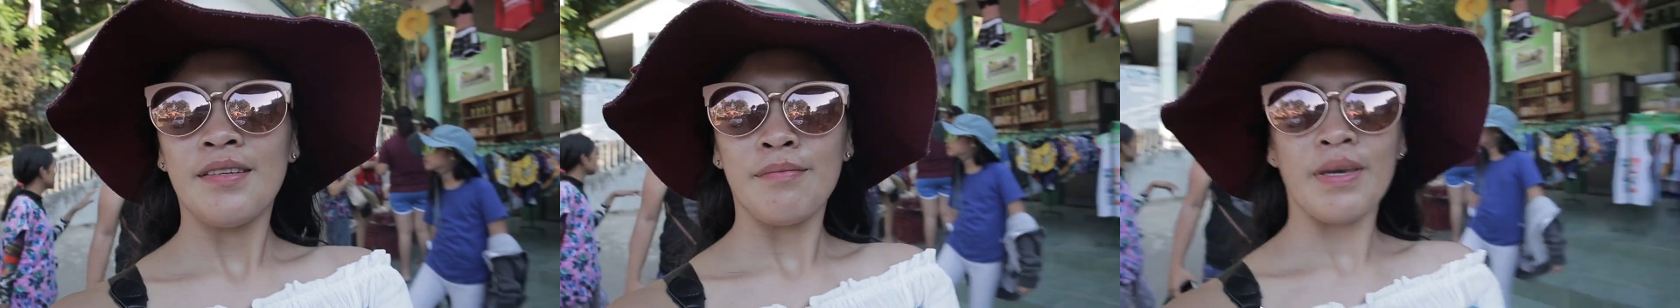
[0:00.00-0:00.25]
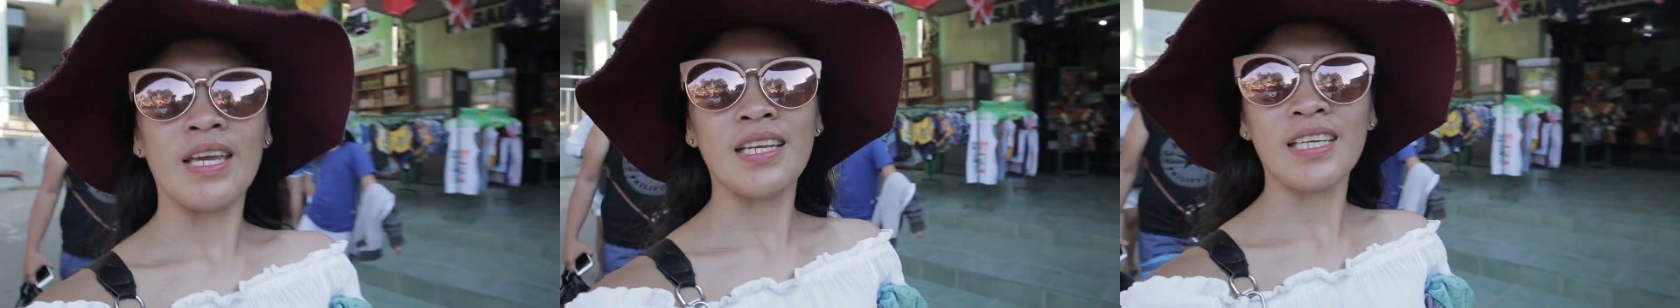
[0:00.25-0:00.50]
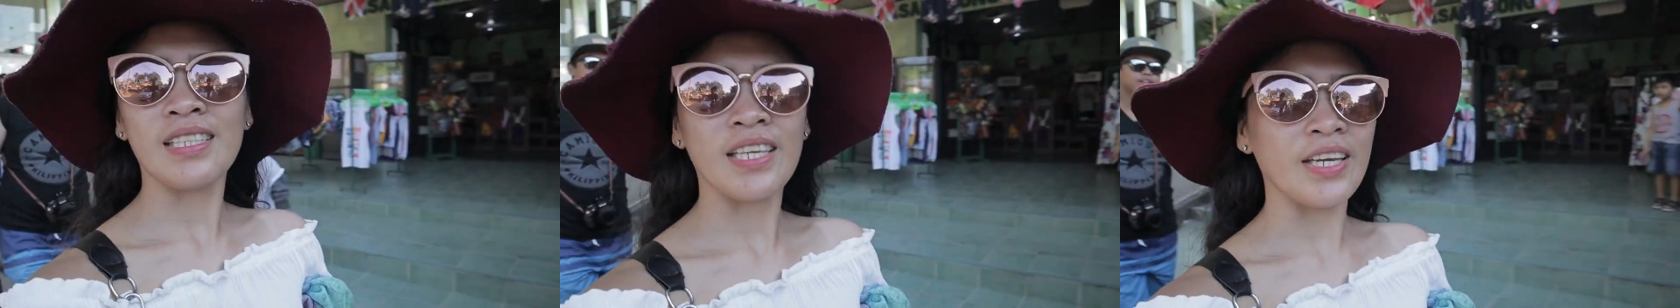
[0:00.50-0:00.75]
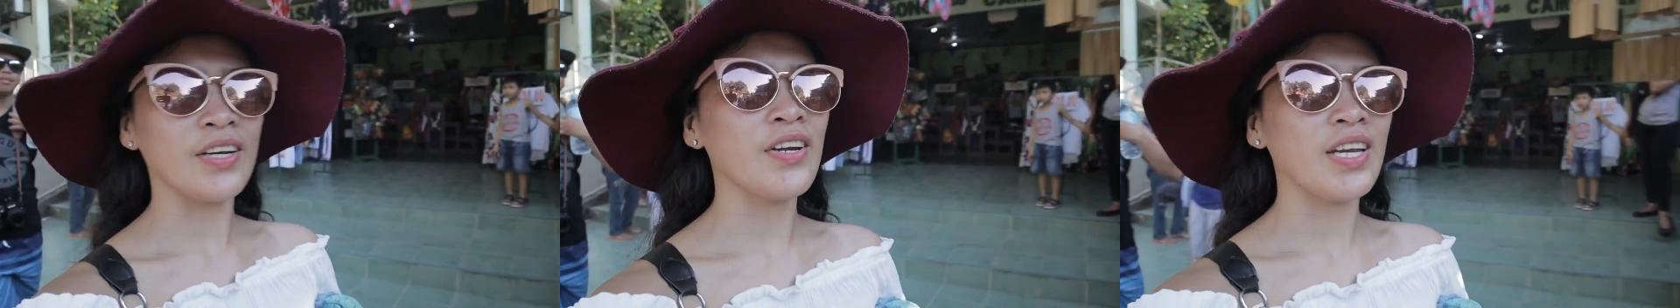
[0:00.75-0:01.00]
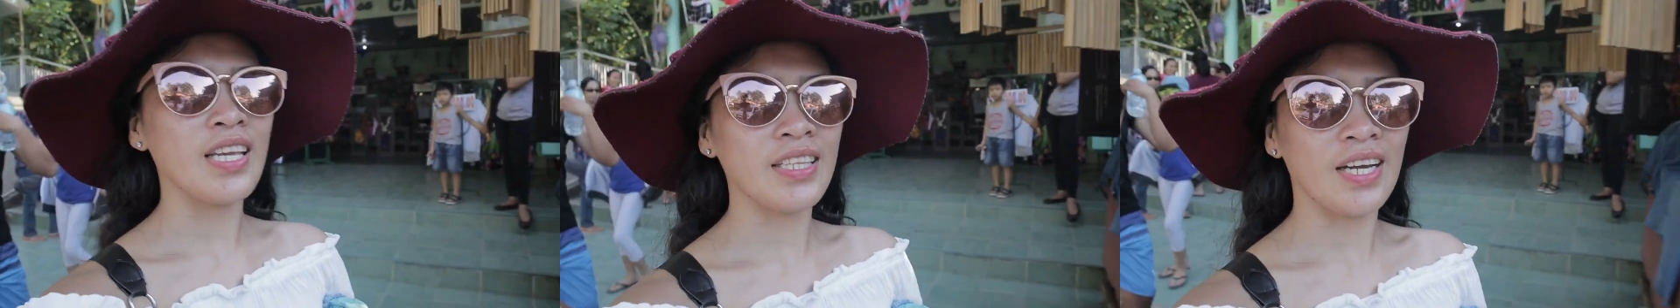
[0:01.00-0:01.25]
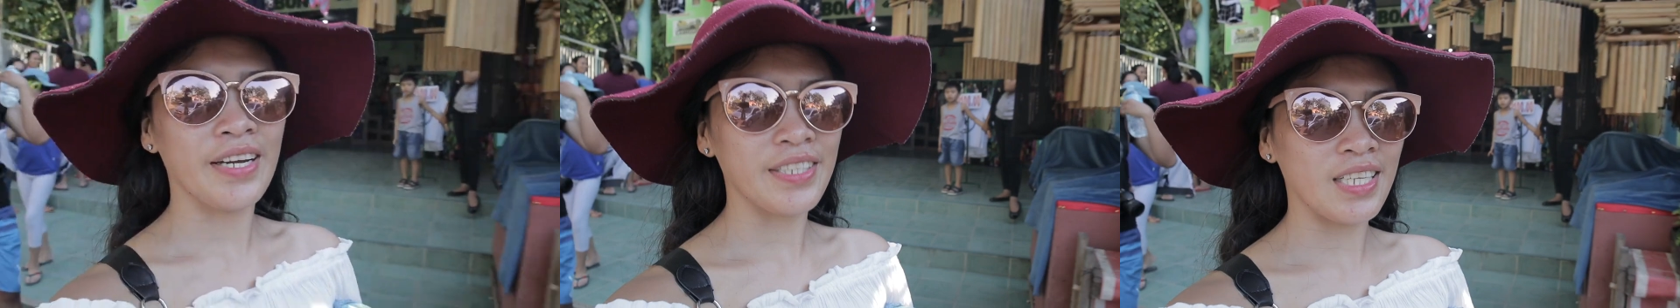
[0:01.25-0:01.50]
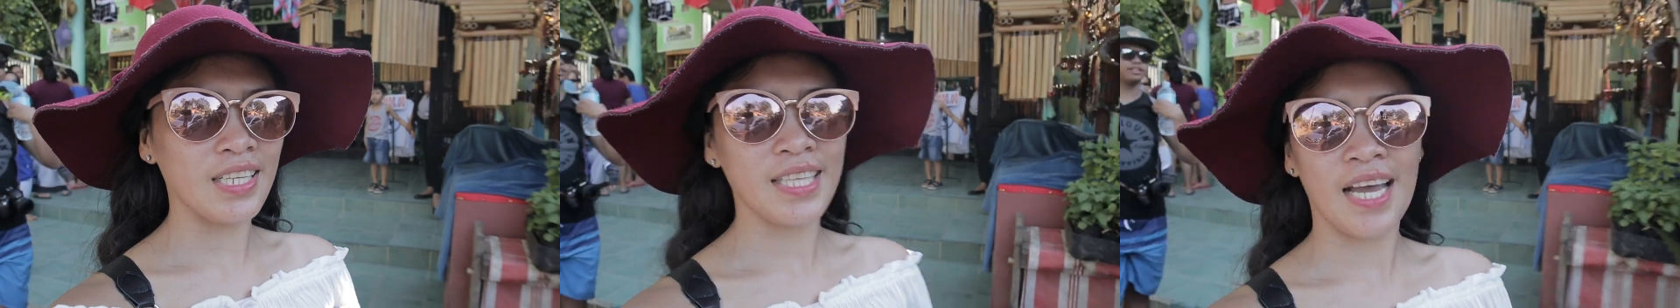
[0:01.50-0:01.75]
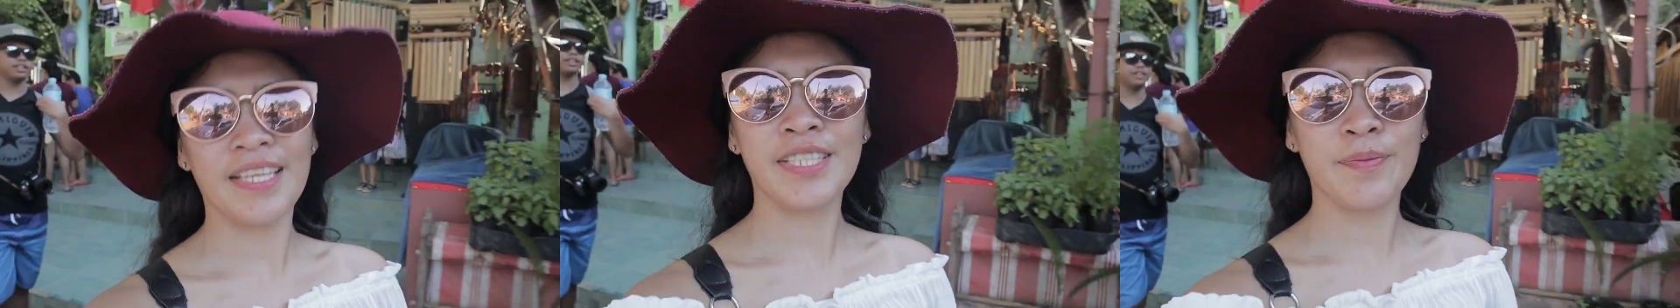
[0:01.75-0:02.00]
Made it here in Ardent
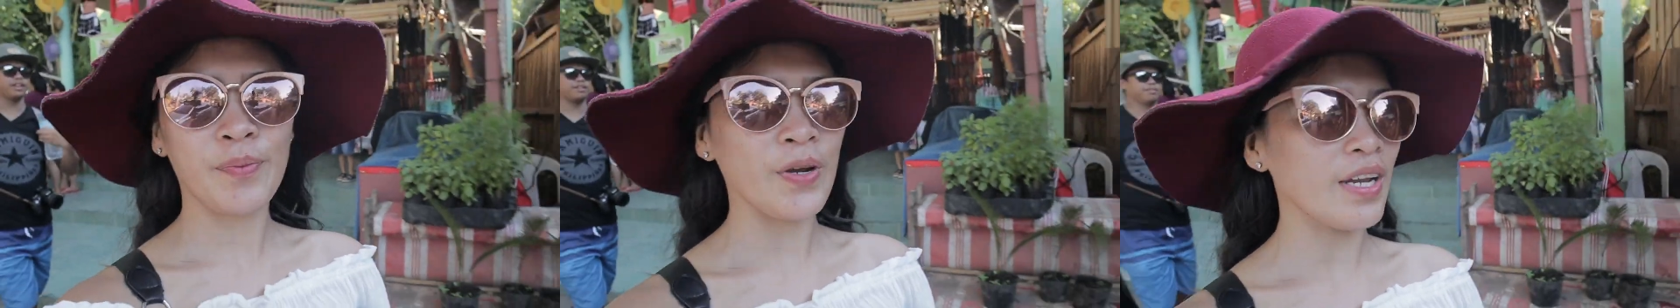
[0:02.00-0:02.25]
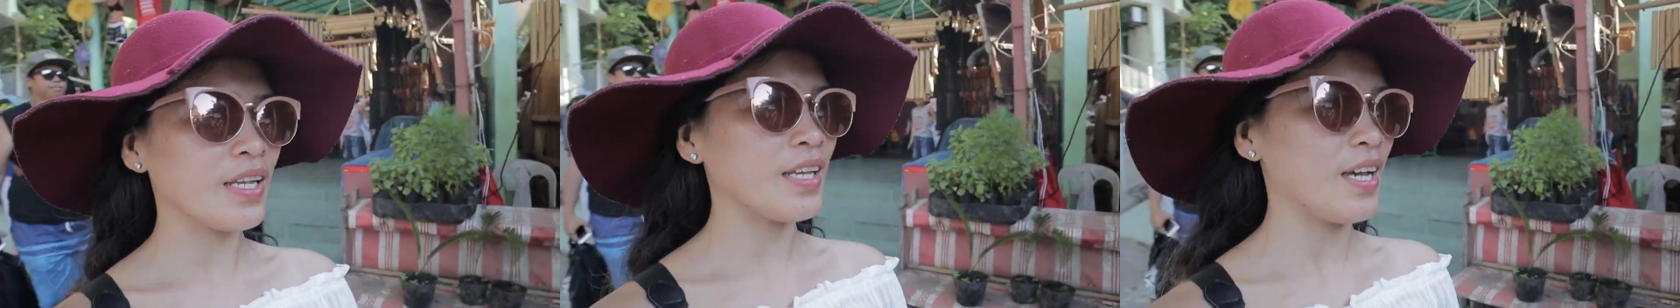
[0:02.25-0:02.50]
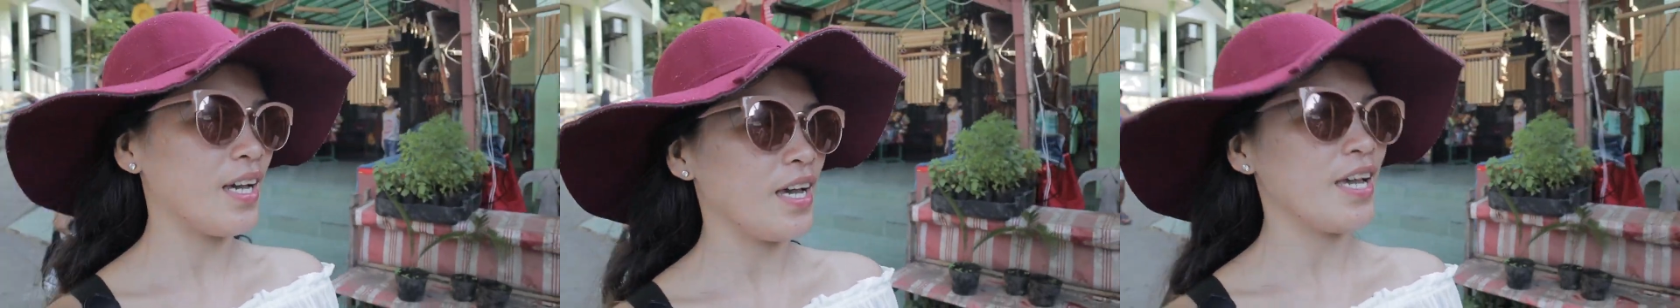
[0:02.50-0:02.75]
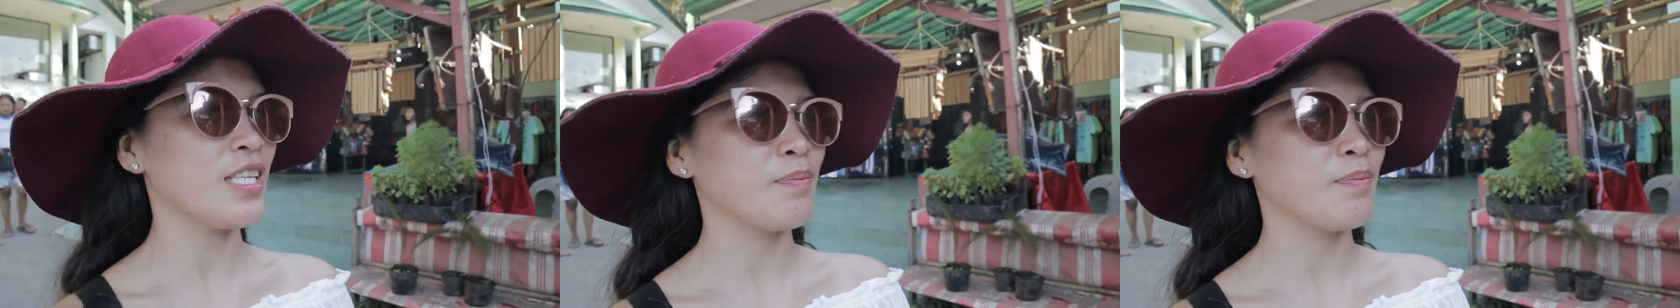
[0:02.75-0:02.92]
Hot Spring, guys.